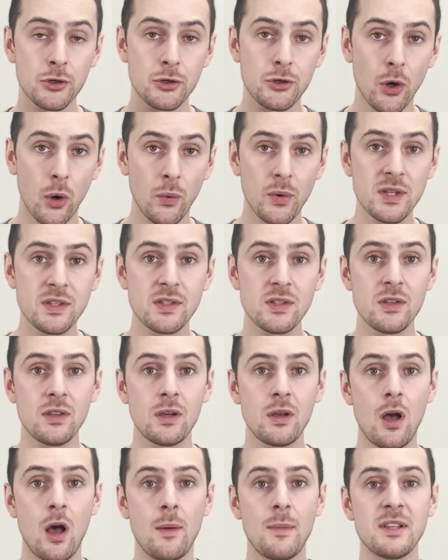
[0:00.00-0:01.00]
go into
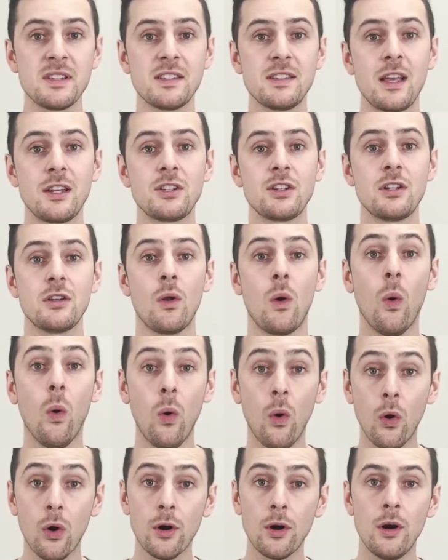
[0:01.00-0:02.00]
the comment section
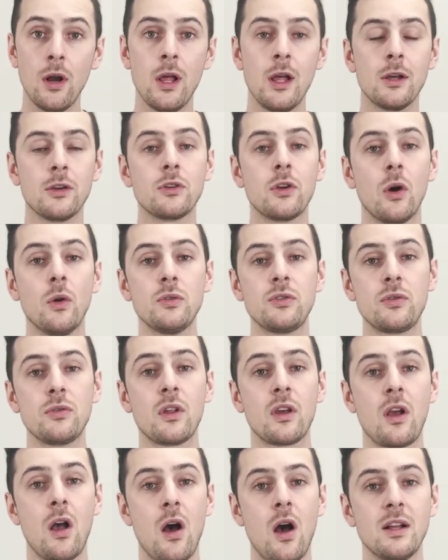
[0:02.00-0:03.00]
or go
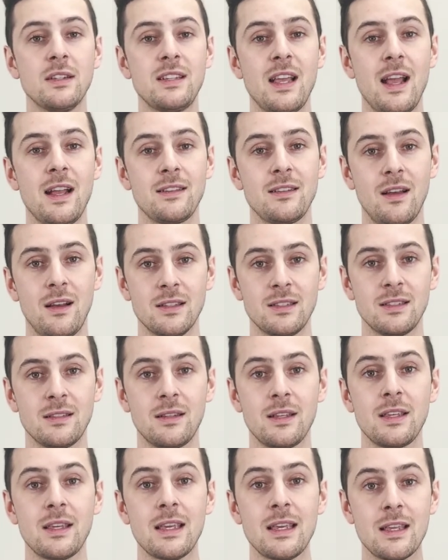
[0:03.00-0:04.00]
through the contact us
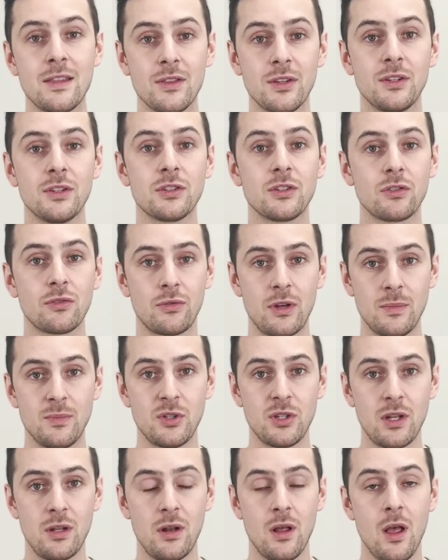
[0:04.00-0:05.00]
link in the
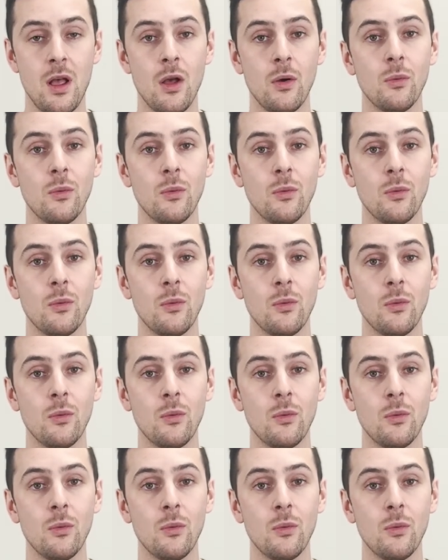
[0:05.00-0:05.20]
description.